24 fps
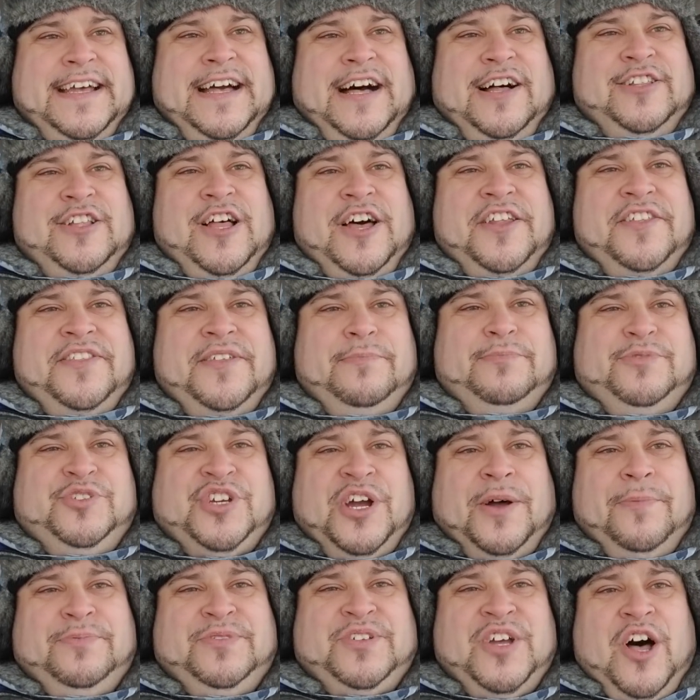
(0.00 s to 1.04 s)
A lot of them
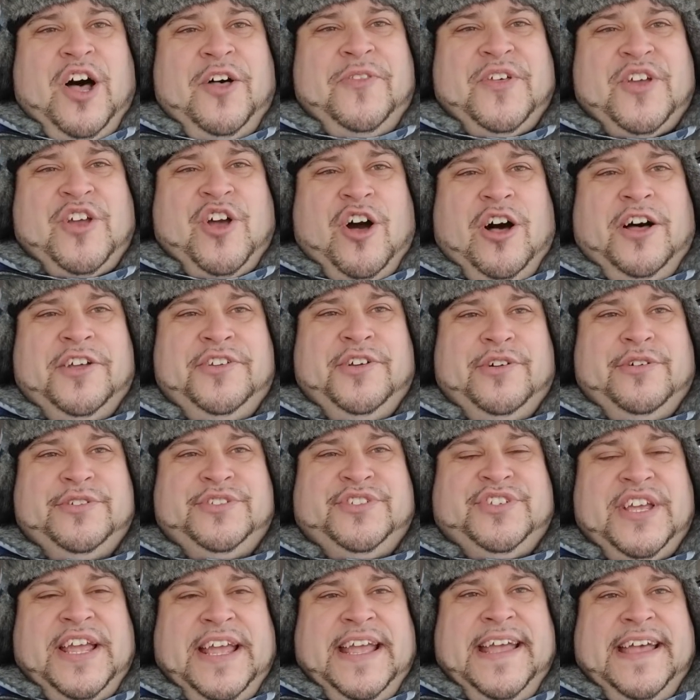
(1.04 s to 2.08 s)
jumped on the
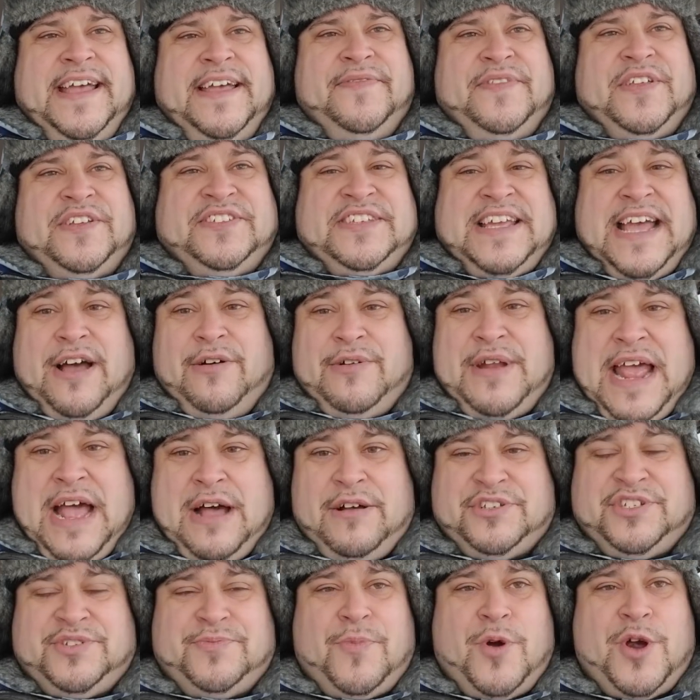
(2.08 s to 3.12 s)
condos and the
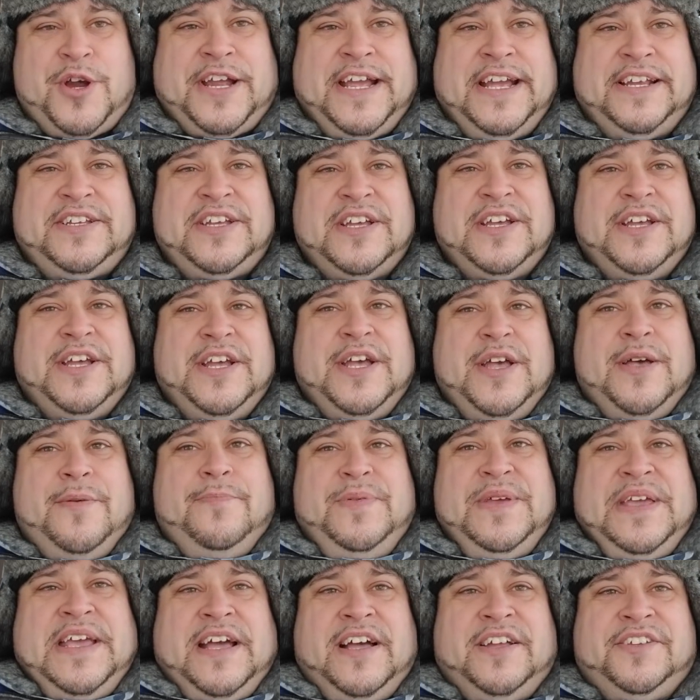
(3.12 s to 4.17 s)
townhouse market
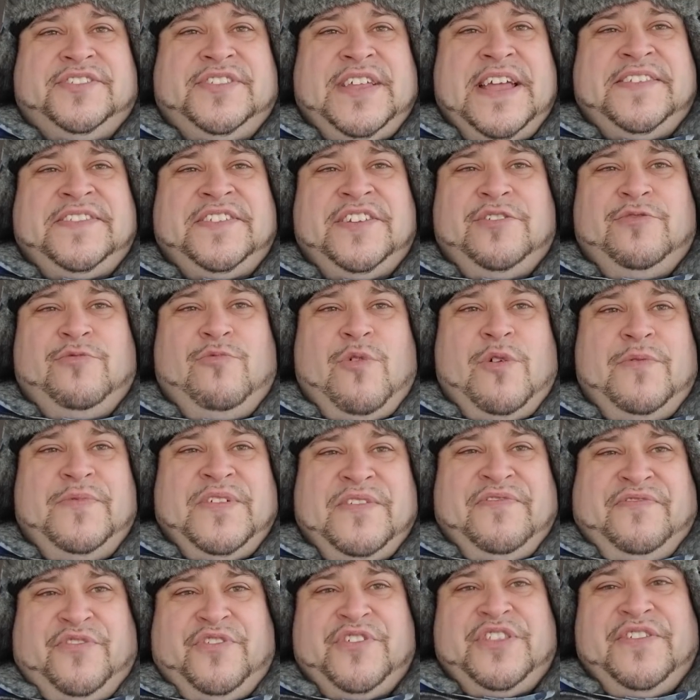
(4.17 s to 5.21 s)
because they didn't want
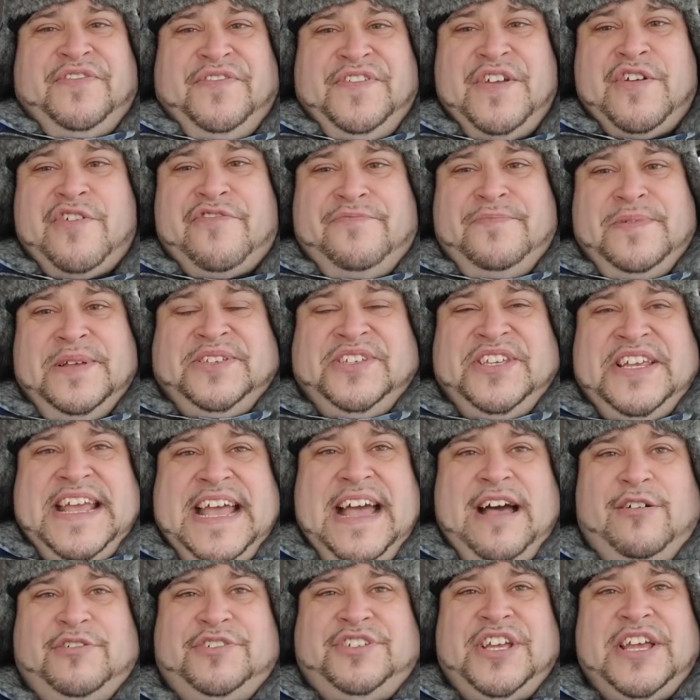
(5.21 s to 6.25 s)
for the fear of missing
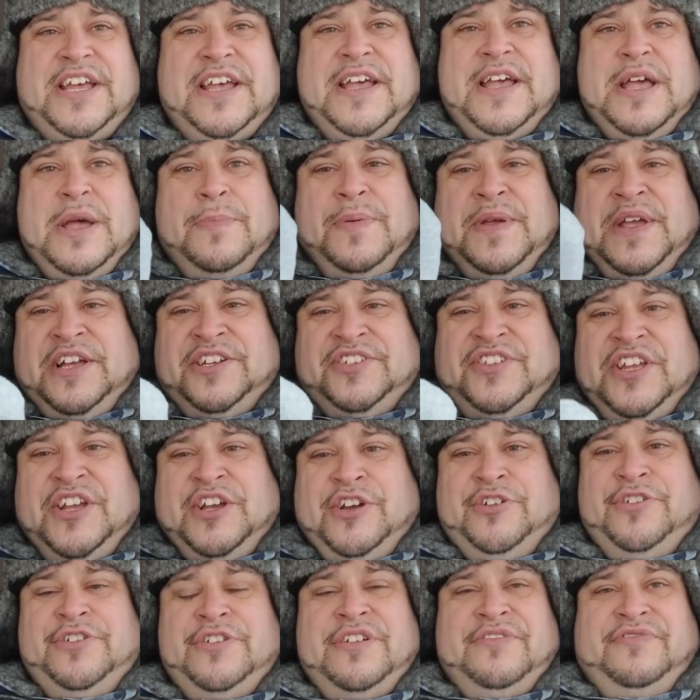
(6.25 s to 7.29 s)
out, because they
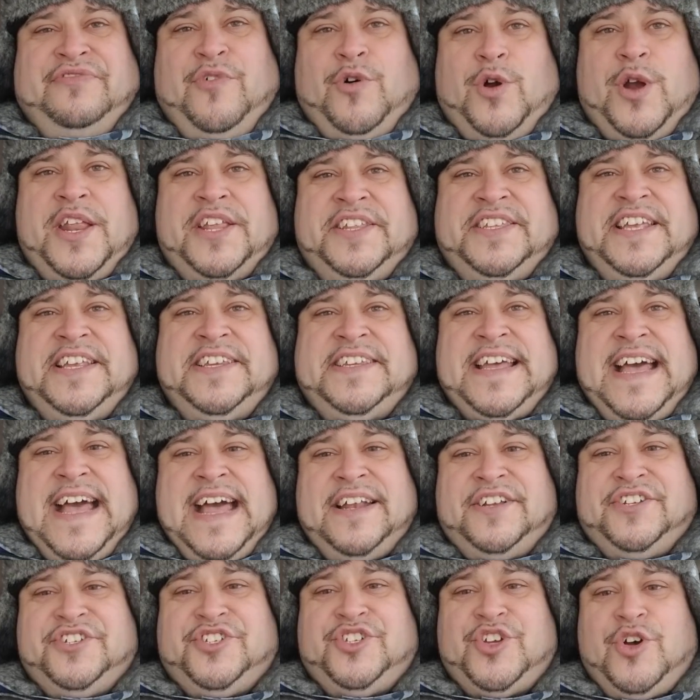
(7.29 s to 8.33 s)
couldn't afford a
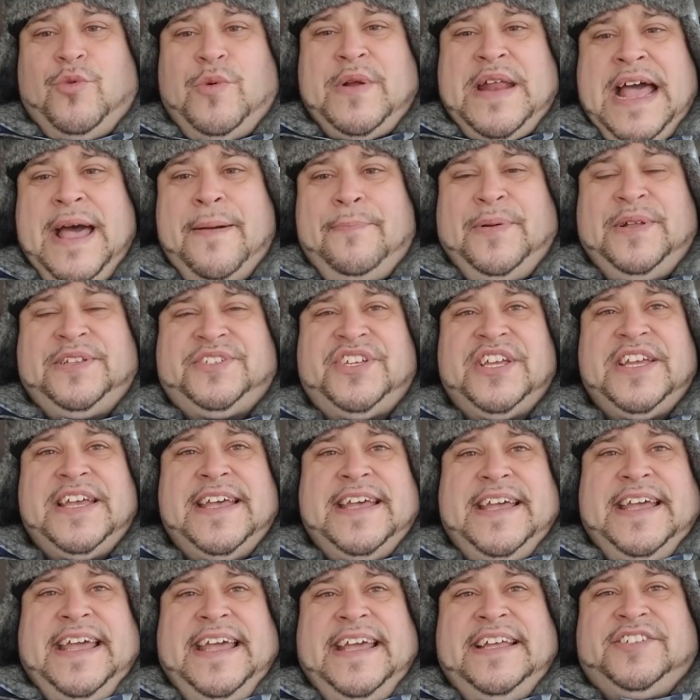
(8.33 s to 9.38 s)
detached. So what happens
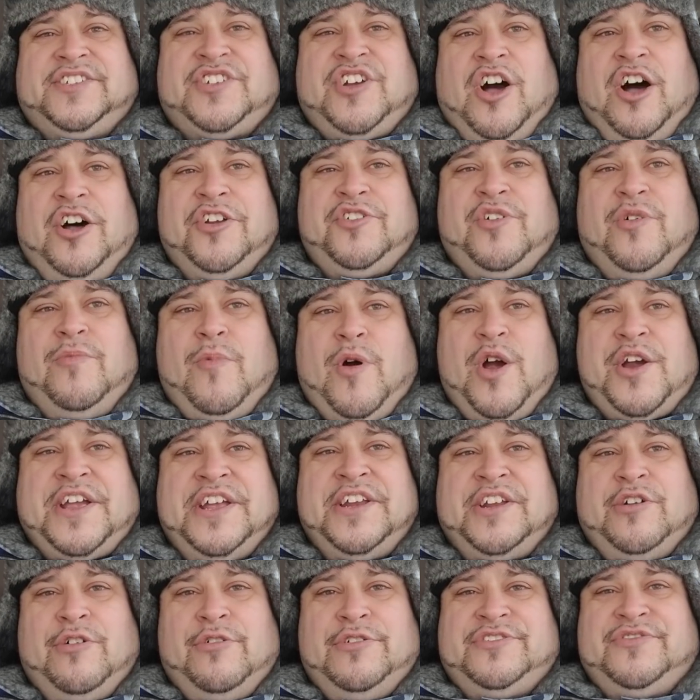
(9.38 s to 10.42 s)
is condo
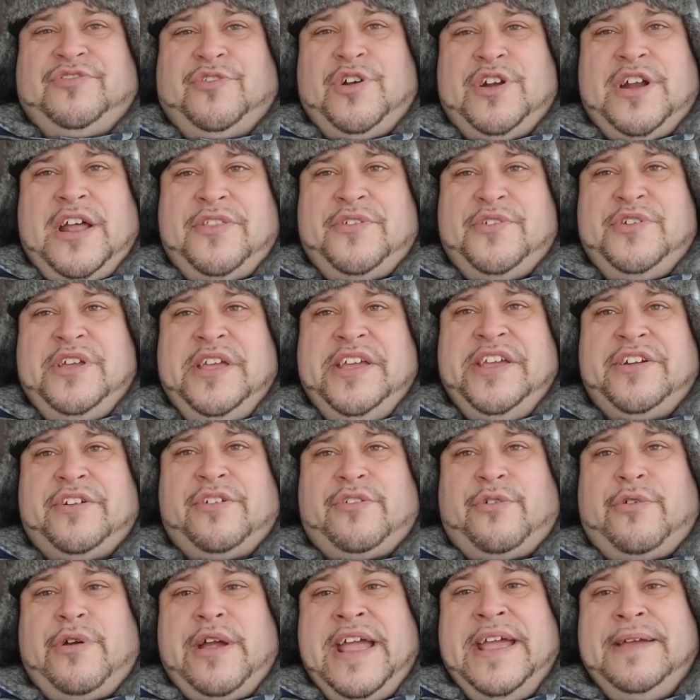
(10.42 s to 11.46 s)
market goes for another year
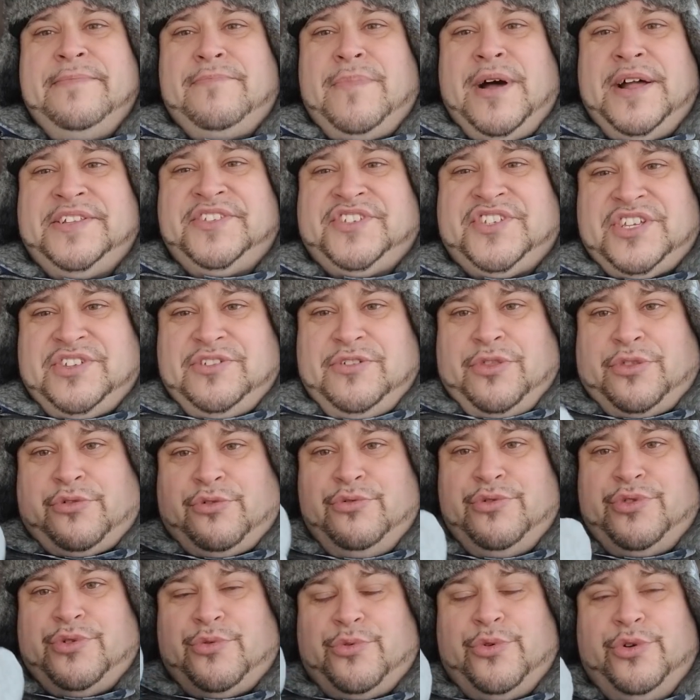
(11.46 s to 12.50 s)
or 8 months
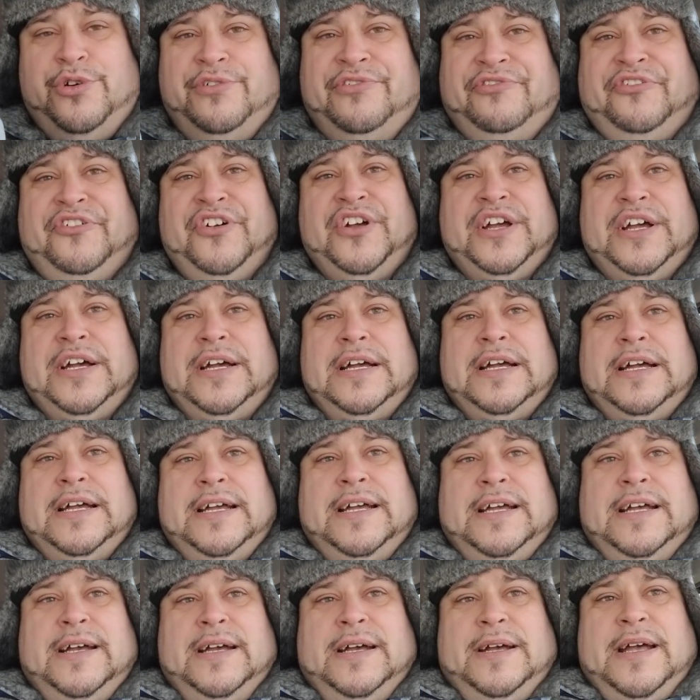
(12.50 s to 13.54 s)
through the roof
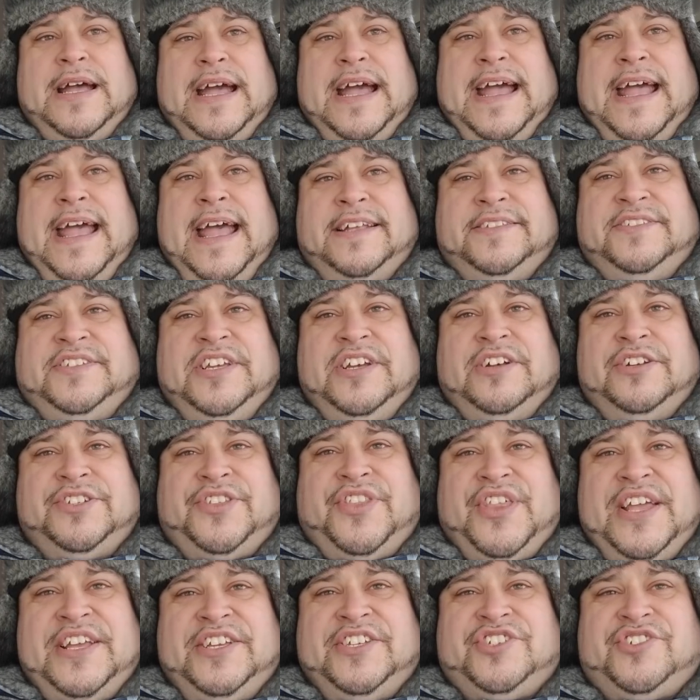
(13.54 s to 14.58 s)
until
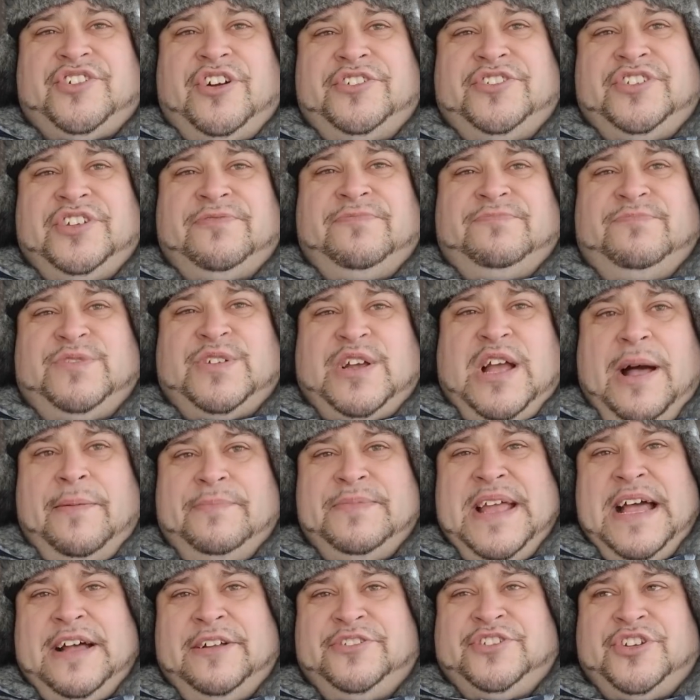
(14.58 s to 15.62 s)
things start to come
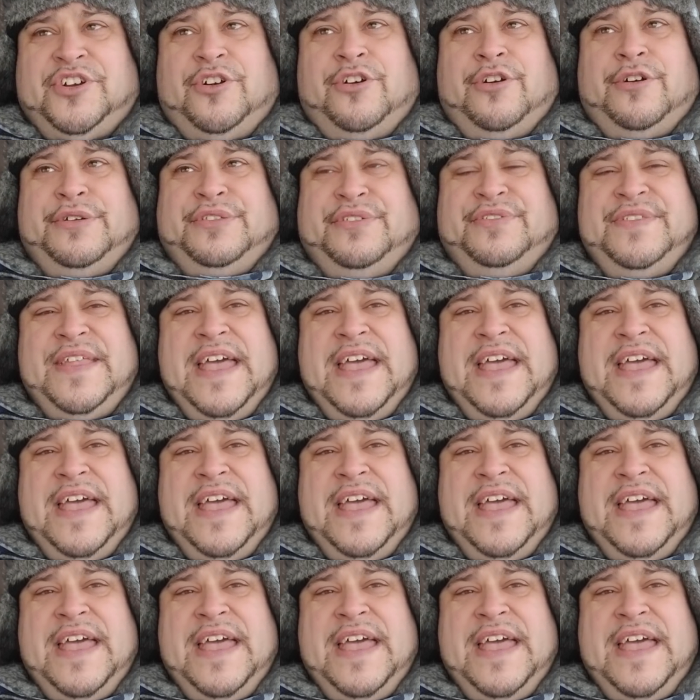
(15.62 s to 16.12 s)
down to earth.